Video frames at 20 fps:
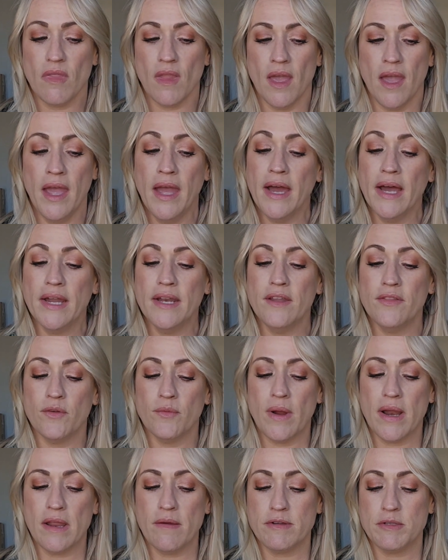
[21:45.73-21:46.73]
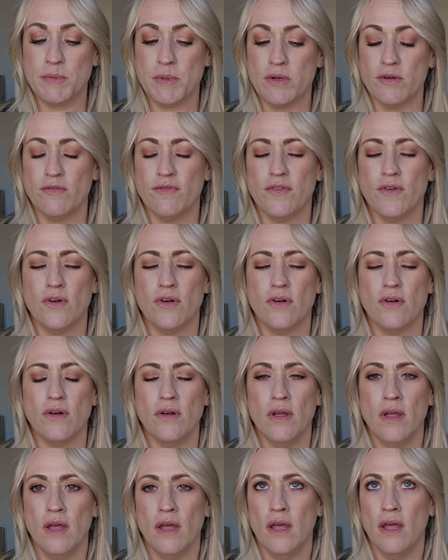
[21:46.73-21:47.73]
And the writing was beautiful.
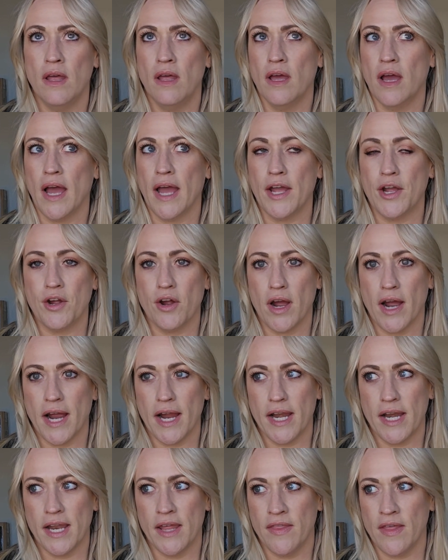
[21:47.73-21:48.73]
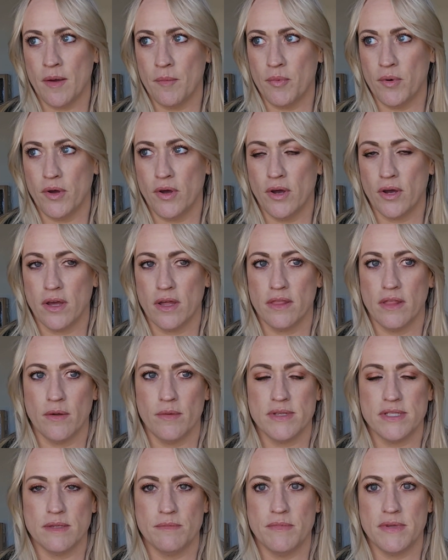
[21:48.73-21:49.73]
I cried in that book. There
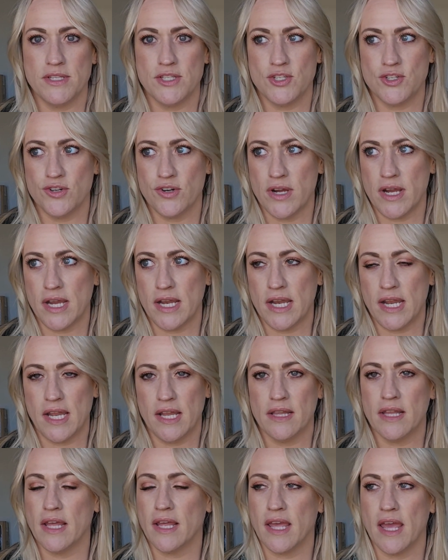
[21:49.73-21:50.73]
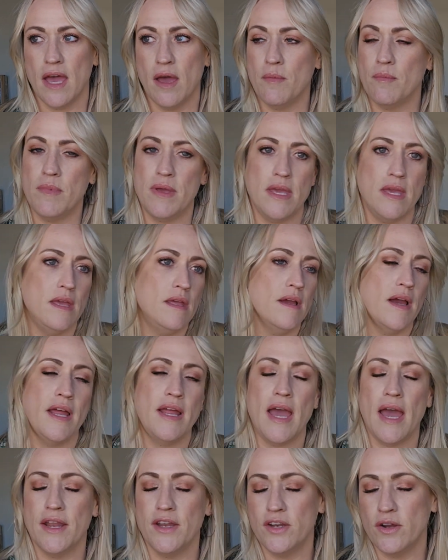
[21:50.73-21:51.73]
was a mystery in it that kept me, I
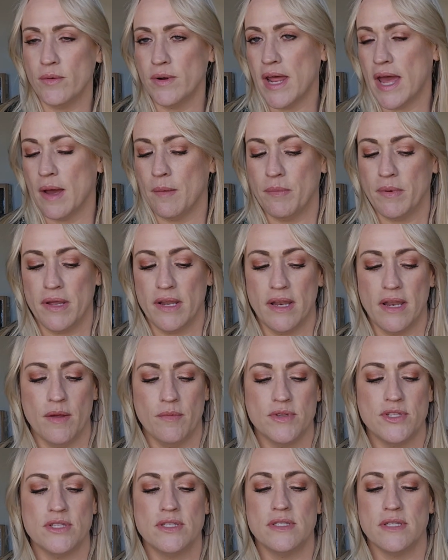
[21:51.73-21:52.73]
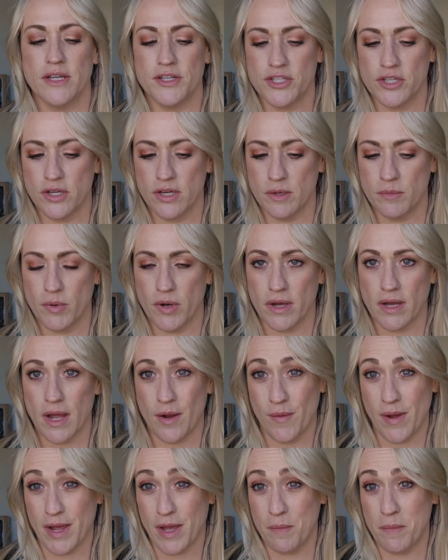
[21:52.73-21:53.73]
had to know what happened. It was such a good book. I
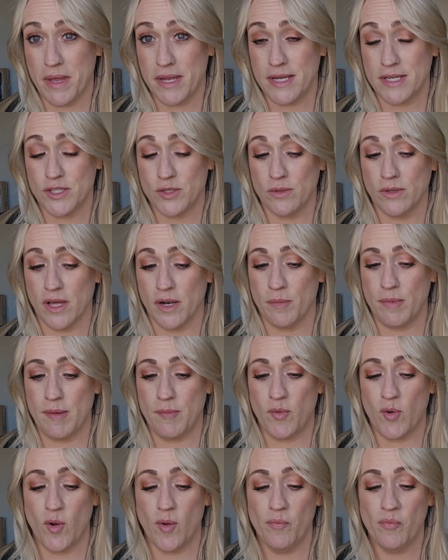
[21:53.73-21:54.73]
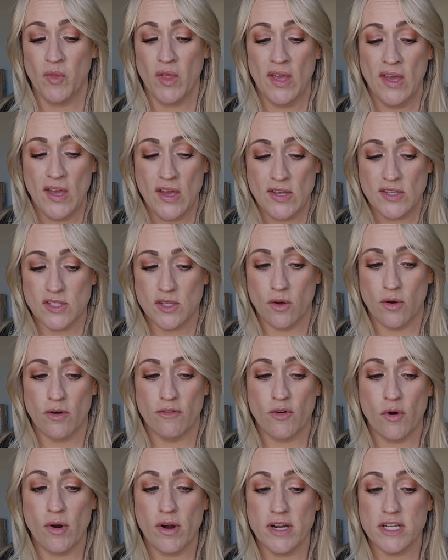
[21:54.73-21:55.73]
recommend it to a lot of people. So of
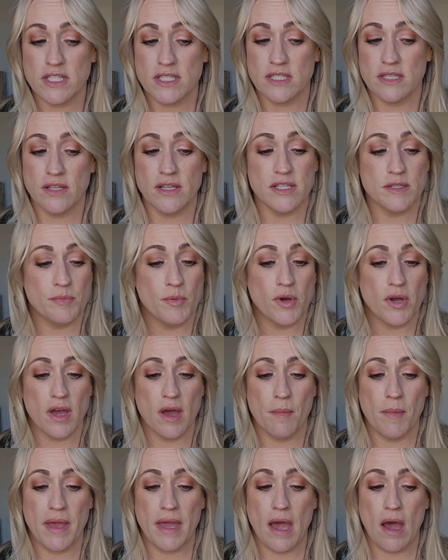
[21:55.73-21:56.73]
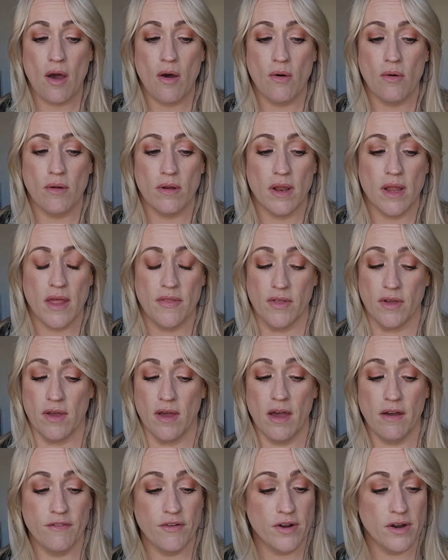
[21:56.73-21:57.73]
course, this book coming out, and the
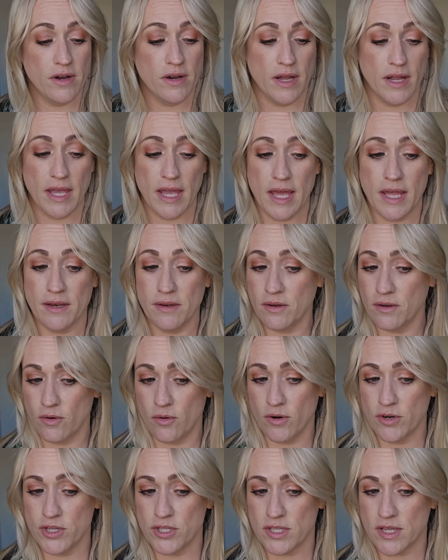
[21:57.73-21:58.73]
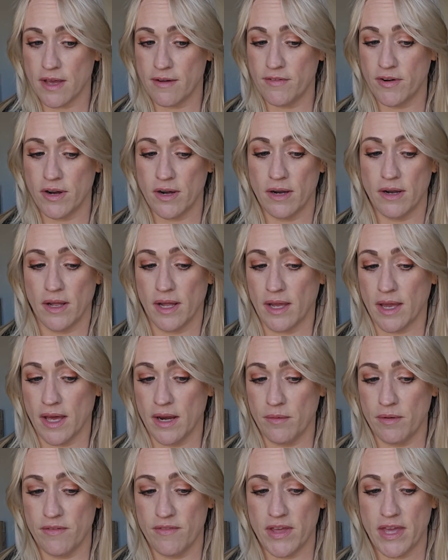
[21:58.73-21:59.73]
cover, again, gorgeous cover. I kind of
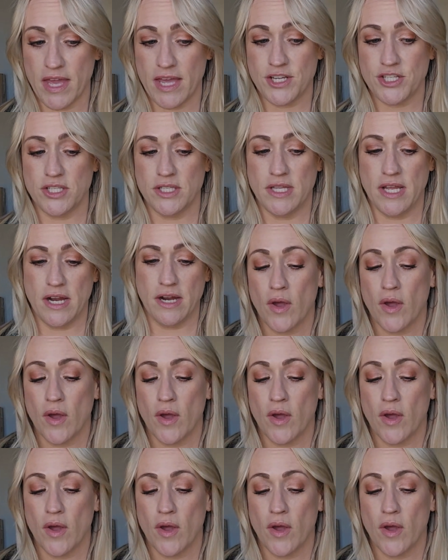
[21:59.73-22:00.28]
want a vacation there.